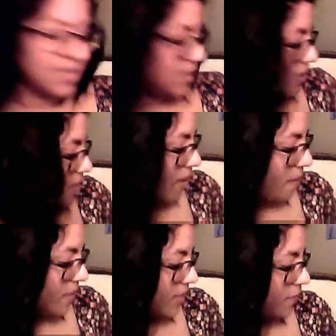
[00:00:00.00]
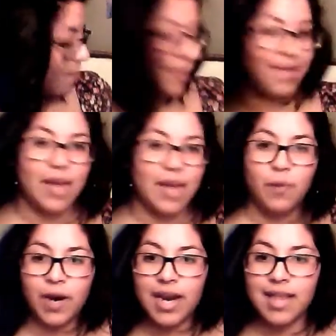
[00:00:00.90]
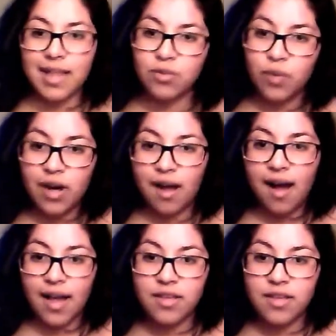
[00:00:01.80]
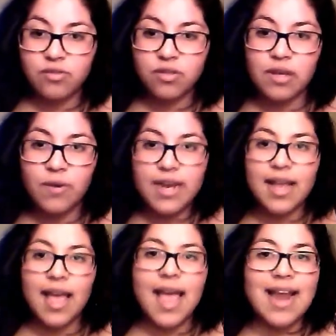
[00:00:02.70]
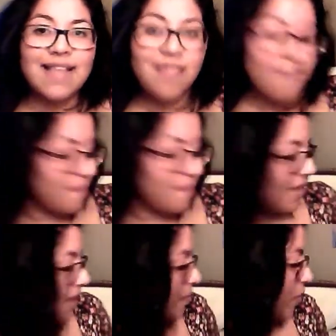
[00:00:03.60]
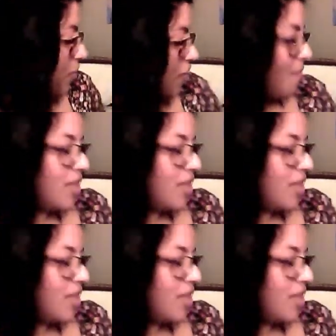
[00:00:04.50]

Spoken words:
is a piece of my library. That's where I usually read, and I love my library so much.